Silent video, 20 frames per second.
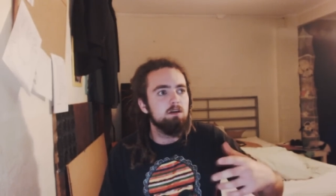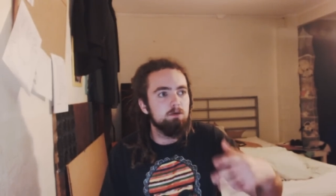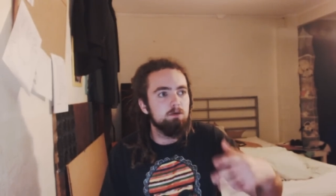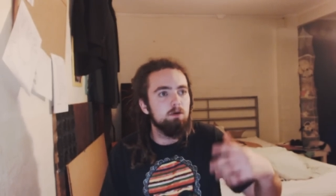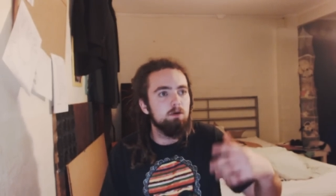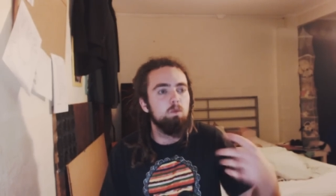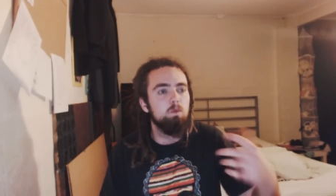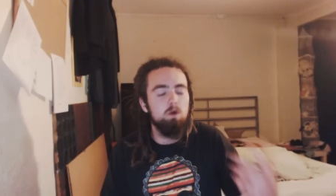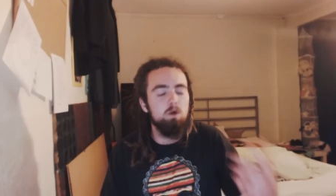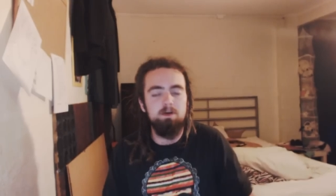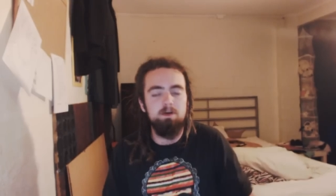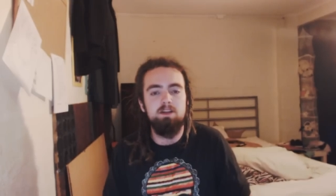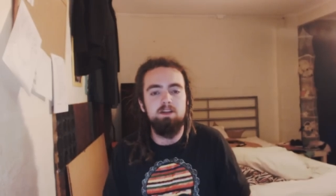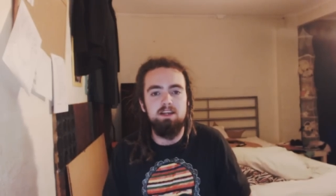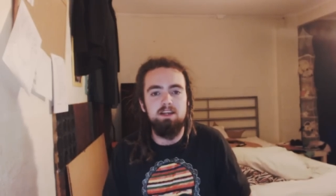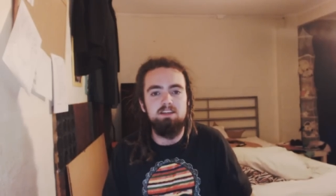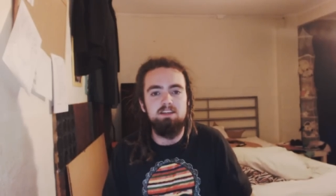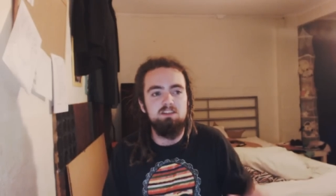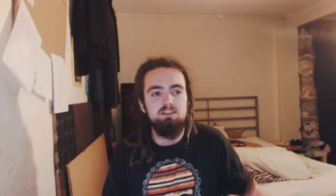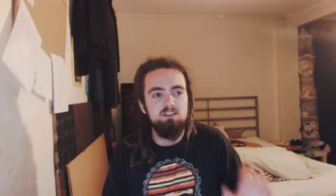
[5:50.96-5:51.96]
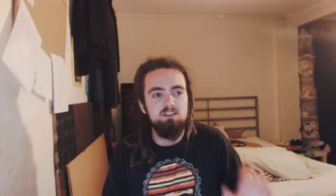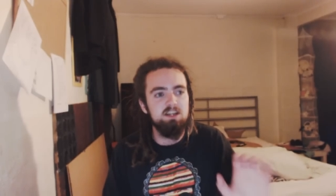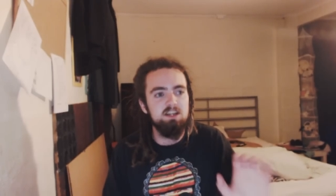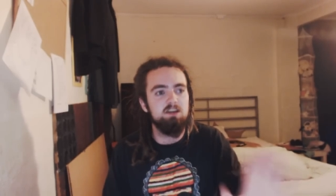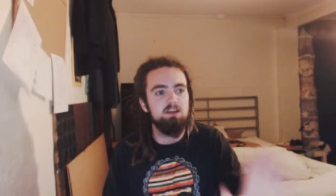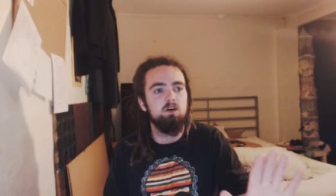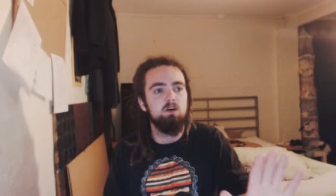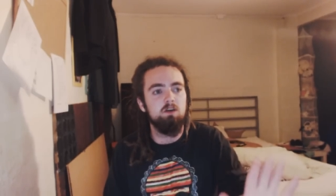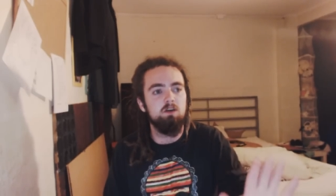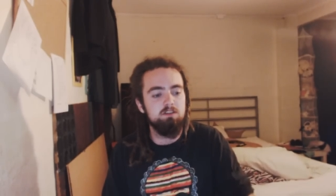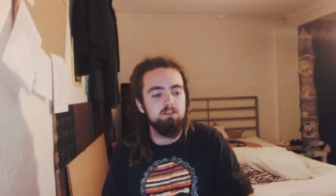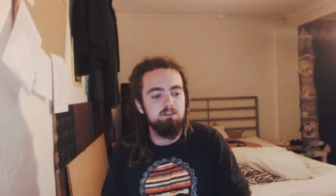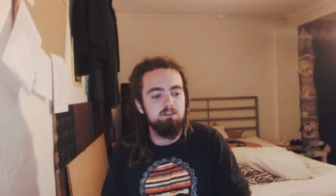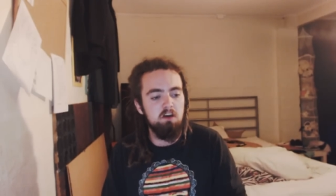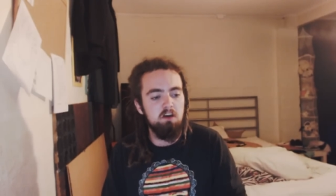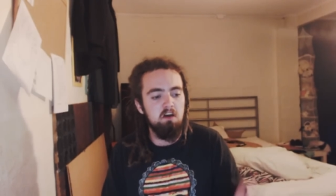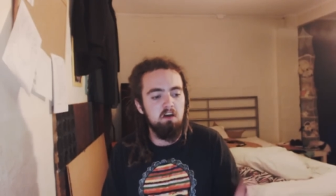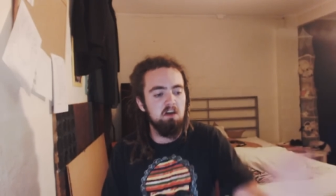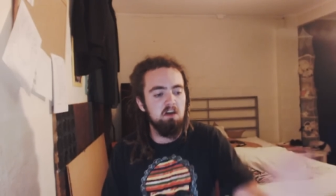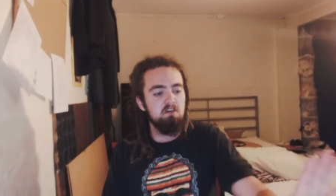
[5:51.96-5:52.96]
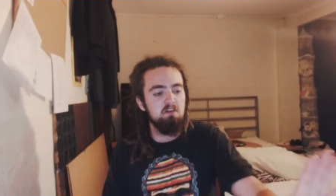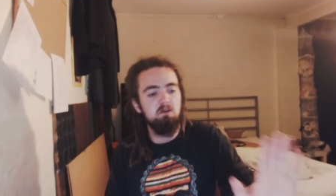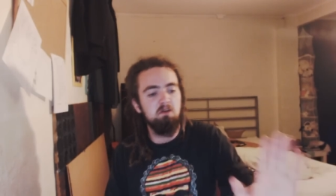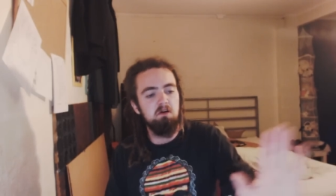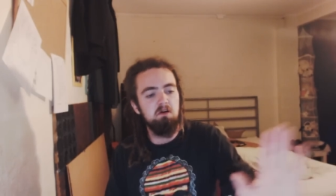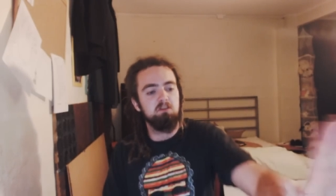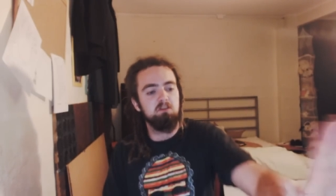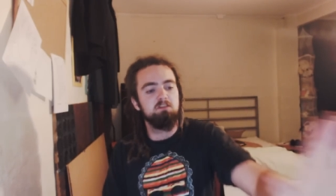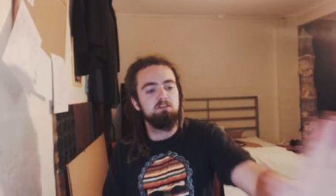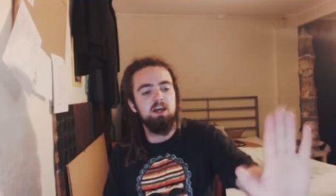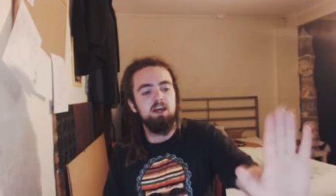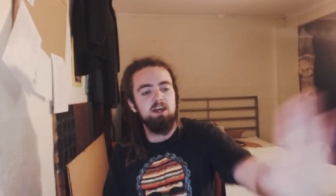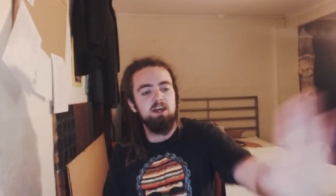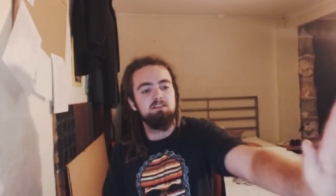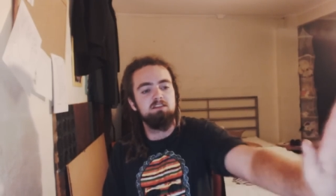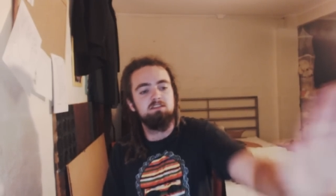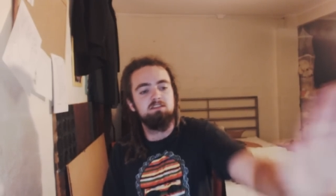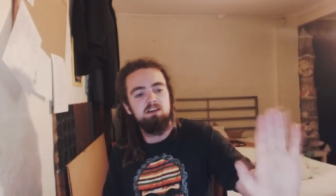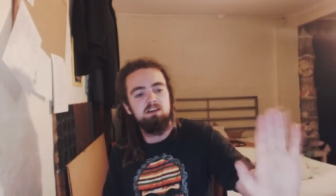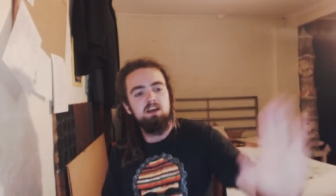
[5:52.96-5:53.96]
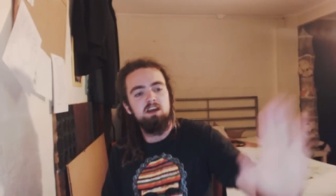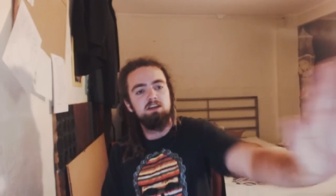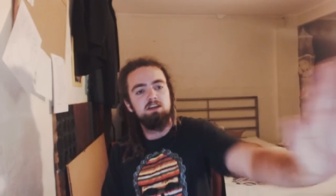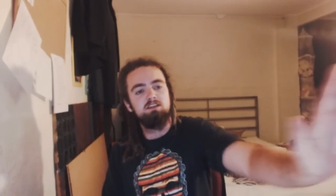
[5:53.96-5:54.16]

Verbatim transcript: You're a woman, they stick on and say, hey, look, tits.